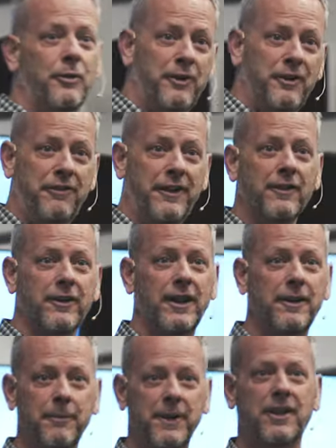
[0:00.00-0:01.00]
revealed
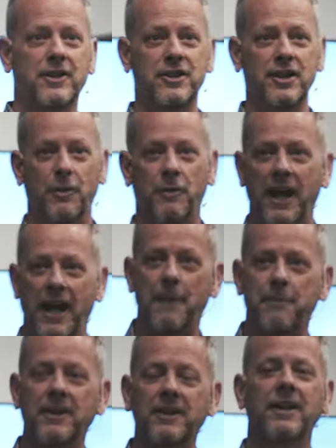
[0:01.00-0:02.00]
it because you know what
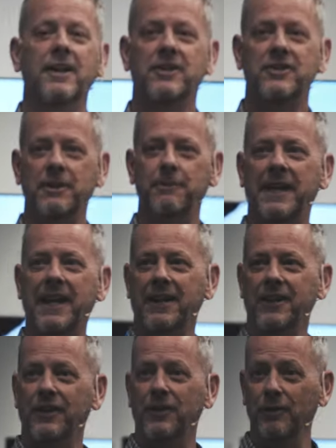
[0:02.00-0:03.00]
happened? She began
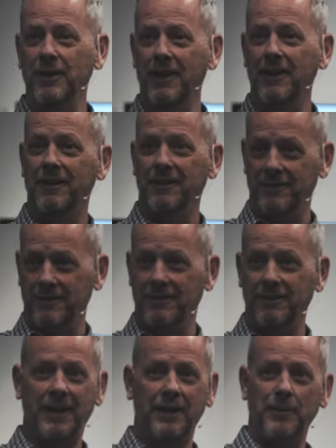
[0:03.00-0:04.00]
to do li-
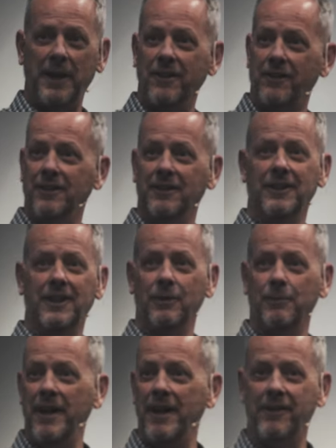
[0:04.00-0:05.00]
little better, little
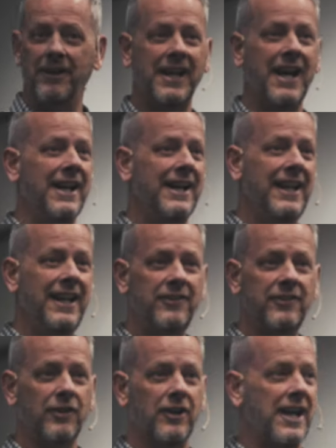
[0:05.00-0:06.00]
better. It got
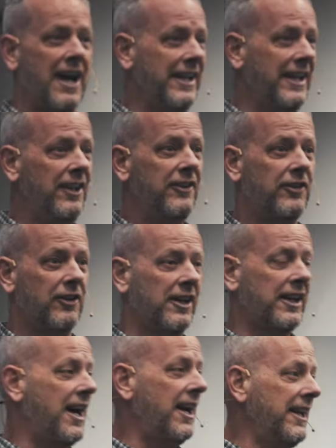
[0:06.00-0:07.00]
easier, it got easier,
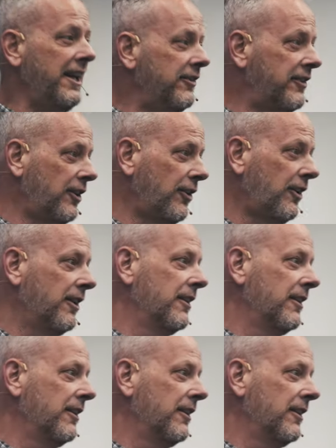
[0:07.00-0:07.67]
it got easier.